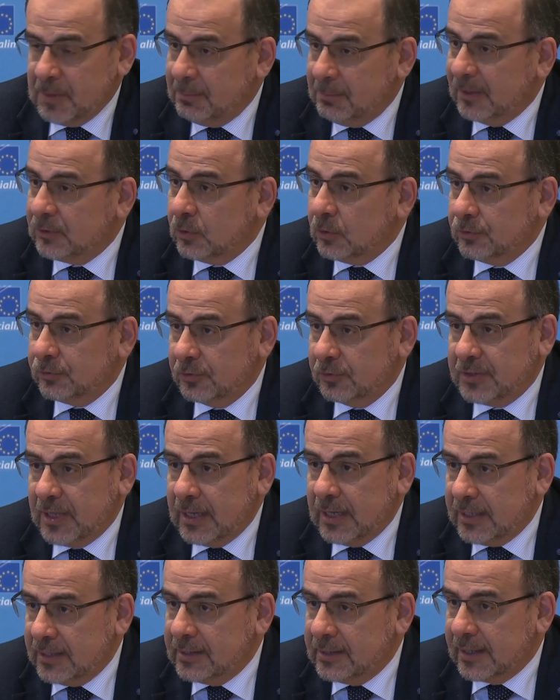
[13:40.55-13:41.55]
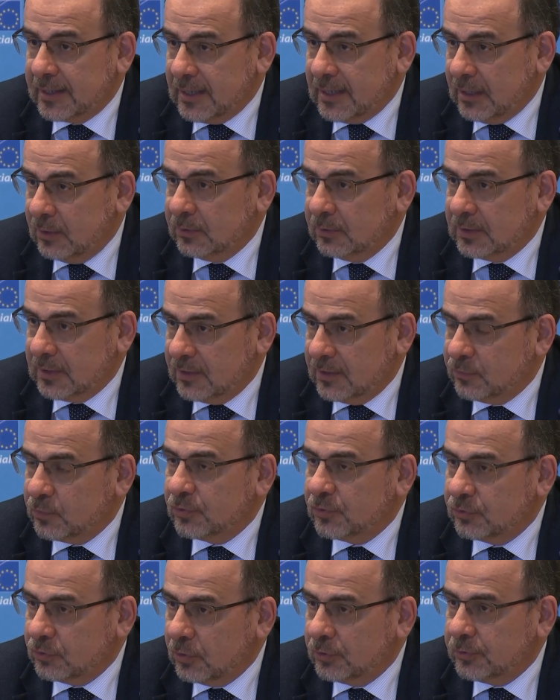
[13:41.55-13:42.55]
but also taking account, as
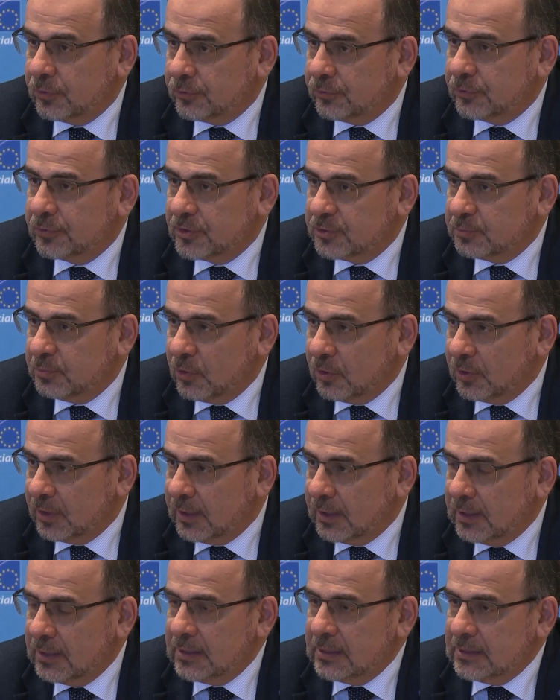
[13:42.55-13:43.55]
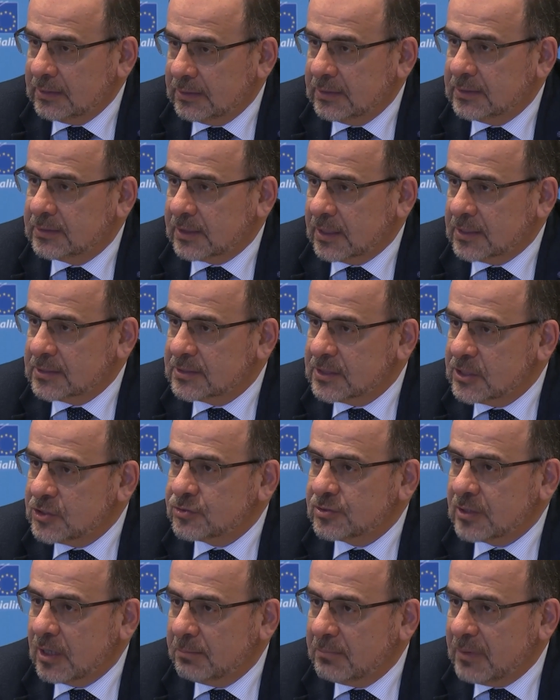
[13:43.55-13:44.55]
was told also this morning, the
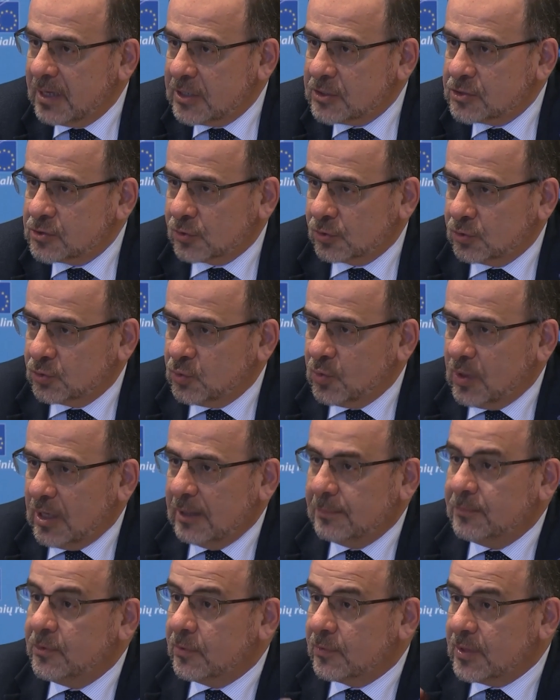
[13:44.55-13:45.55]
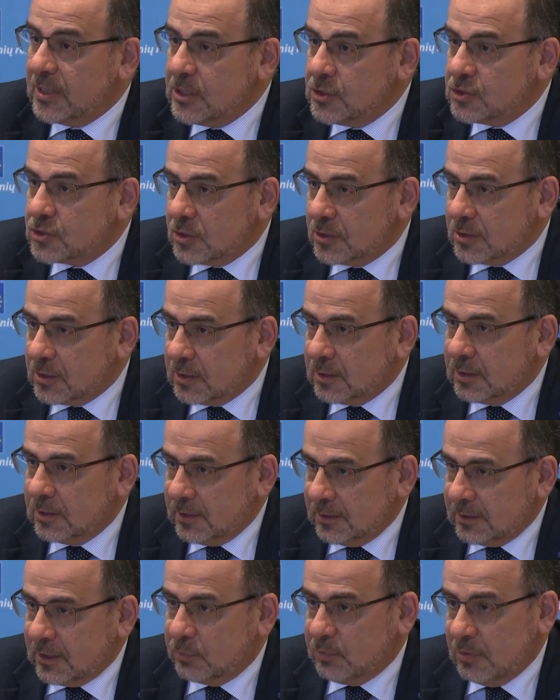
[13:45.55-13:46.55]
transitional measure to help the region
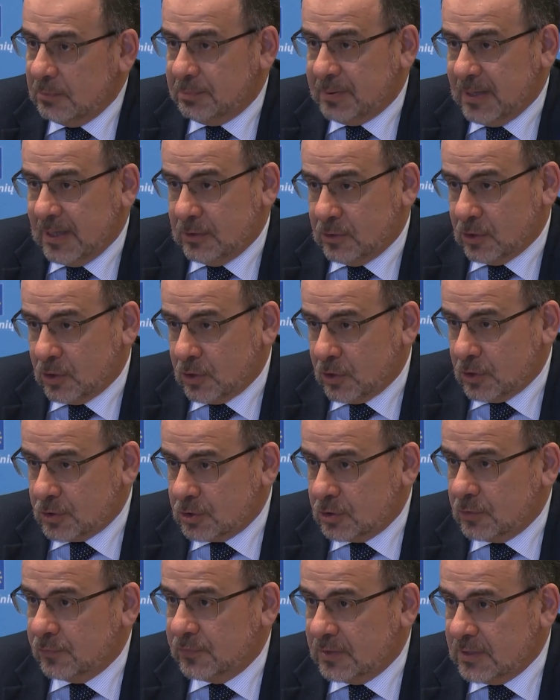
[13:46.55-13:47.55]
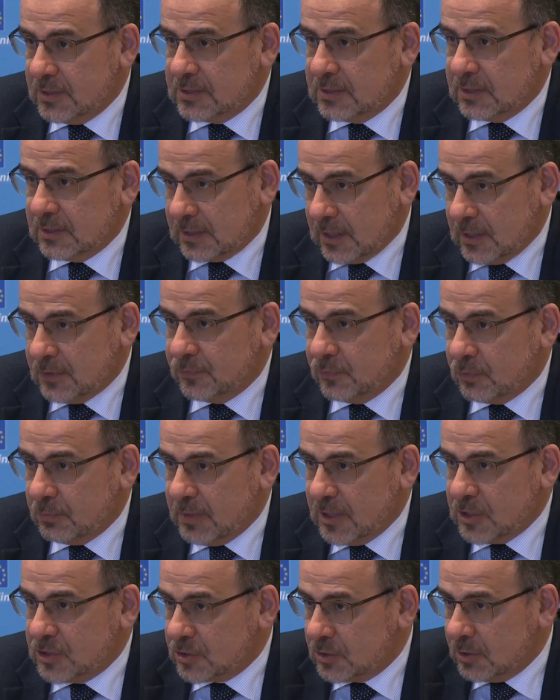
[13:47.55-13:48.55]
that will pay the cost of this uh,
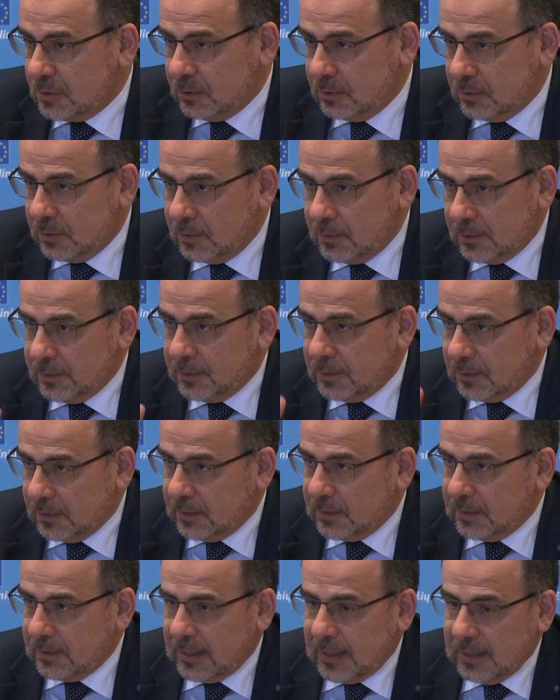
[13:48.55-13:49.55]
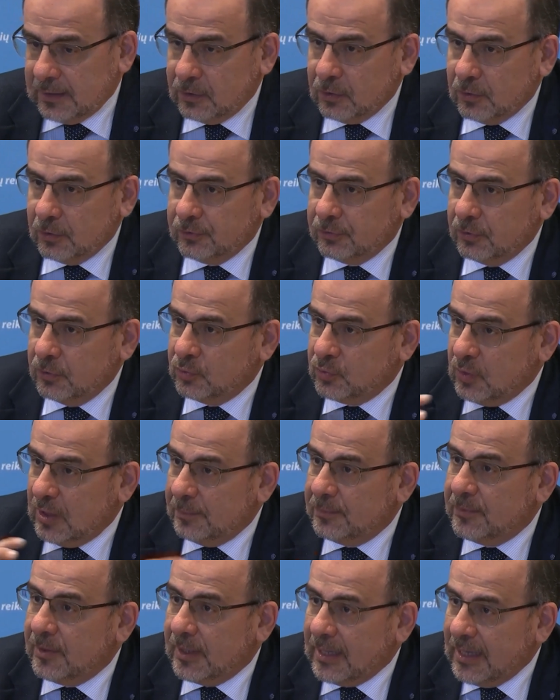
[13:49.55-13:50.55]
transformation uh, and also to
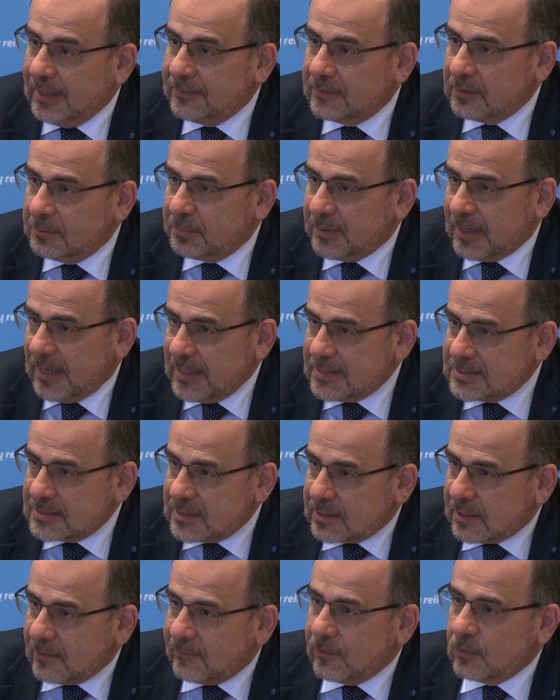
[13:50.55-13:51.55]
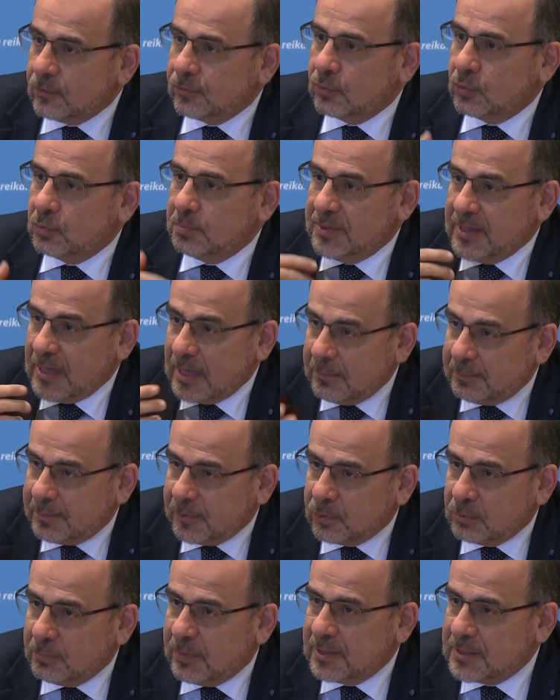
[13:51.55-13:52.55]
help the enterprise that have also to be
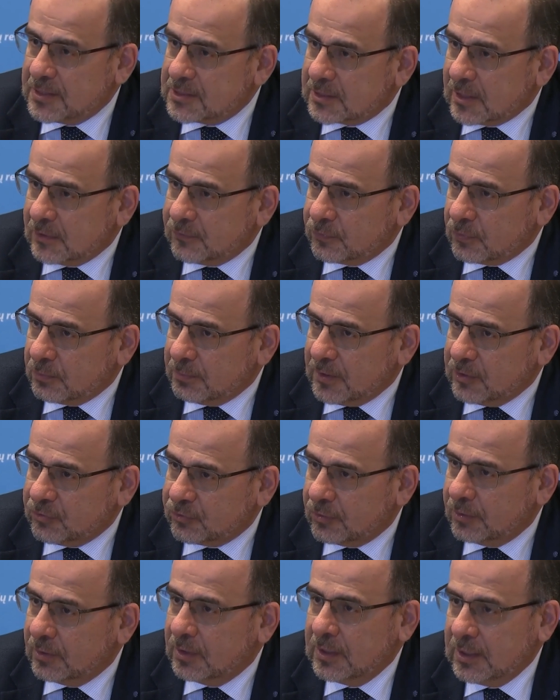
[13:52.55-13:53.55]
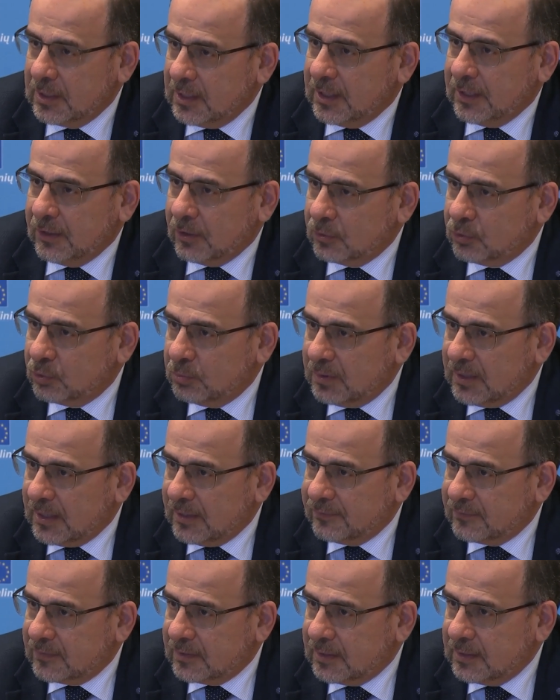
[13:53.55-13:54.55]
helped to make this transformation not to be
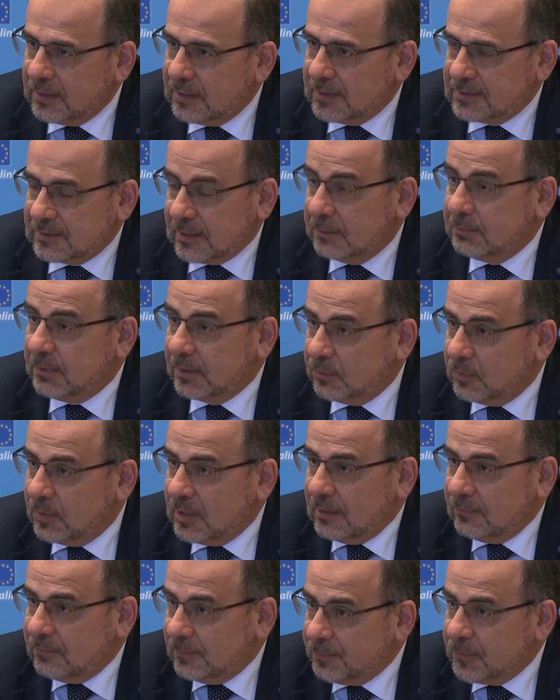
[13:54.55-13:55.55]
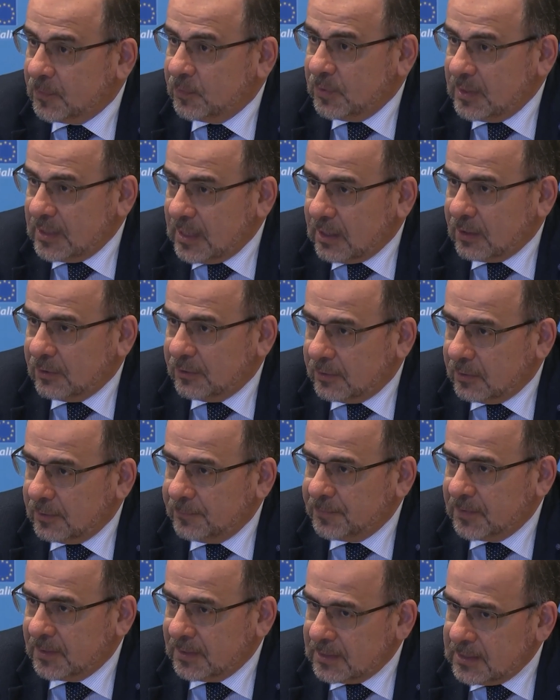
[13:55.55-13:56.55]
left aside. Uh, but we, have, we are on the,
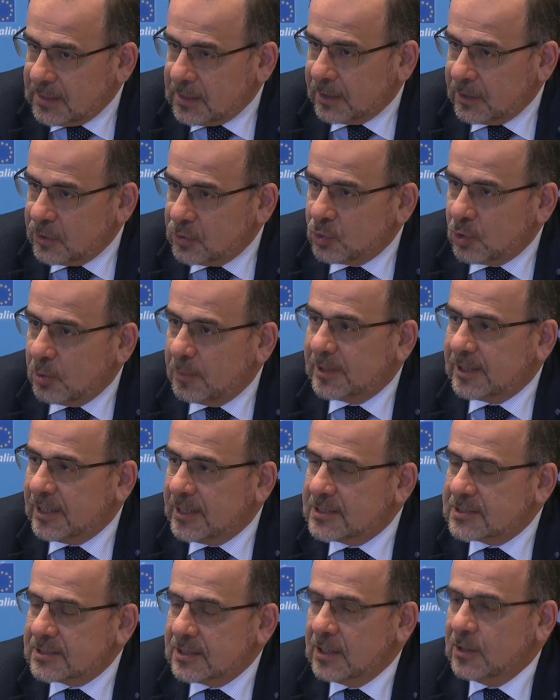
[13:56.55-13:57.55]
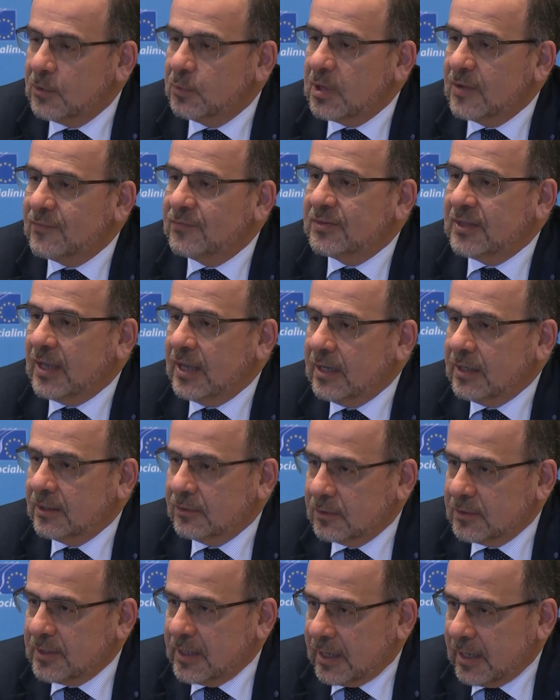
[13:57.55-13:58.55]
here in Europe at least, we have
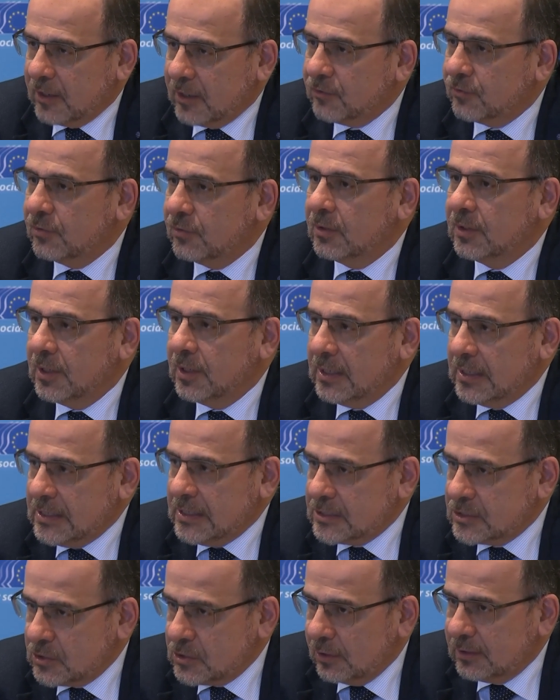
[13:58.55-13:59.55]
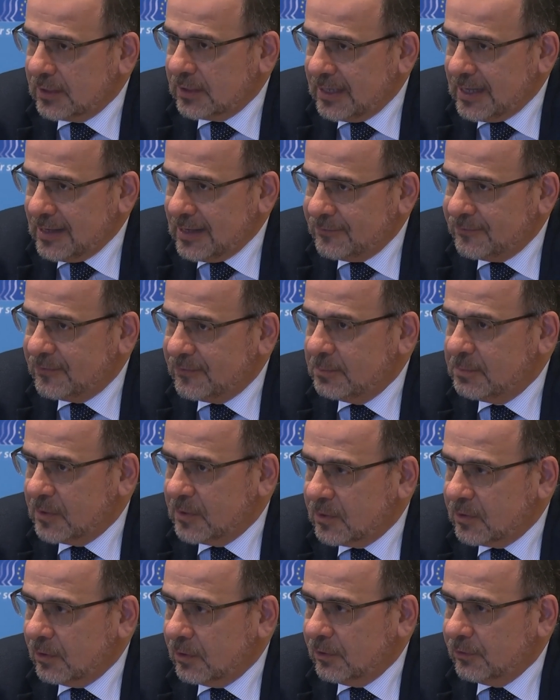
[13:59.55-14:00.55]
taken the direction. It's not enough
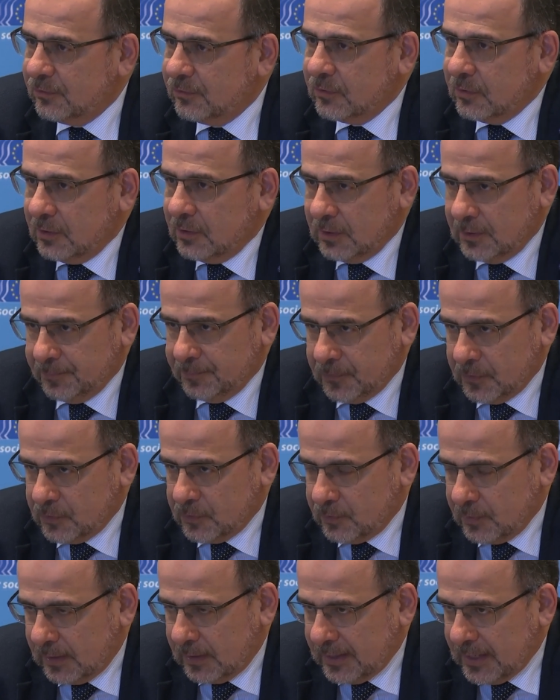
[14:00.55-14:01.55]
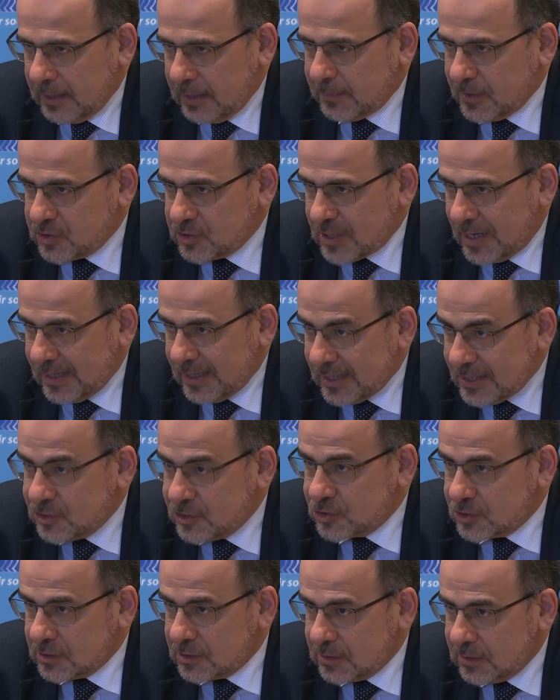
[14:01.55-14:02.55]
because uh, the climate
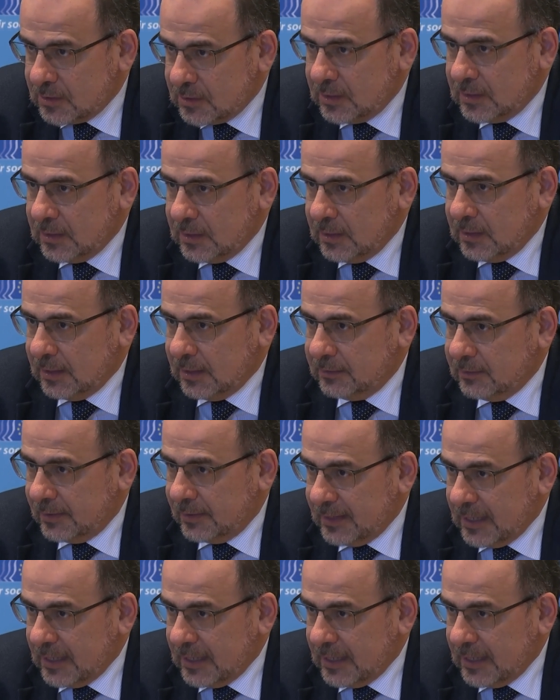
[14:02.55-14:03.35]
challenge and the